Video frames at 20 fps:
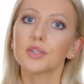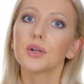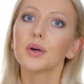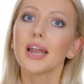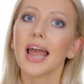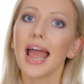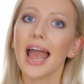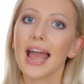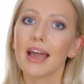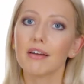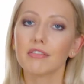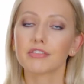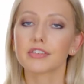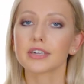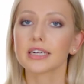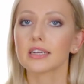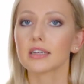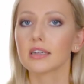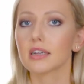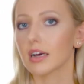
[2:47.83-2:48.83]
not
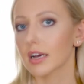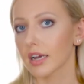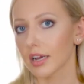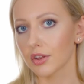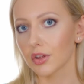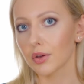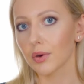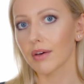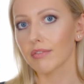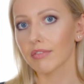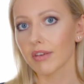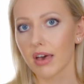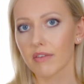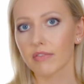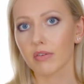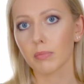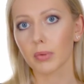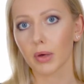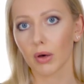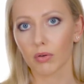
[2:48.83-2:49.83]
every client you have
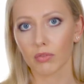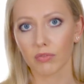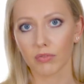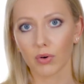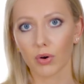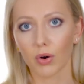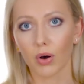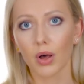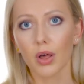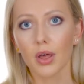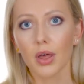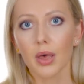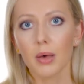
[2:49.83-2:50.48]
ever built for,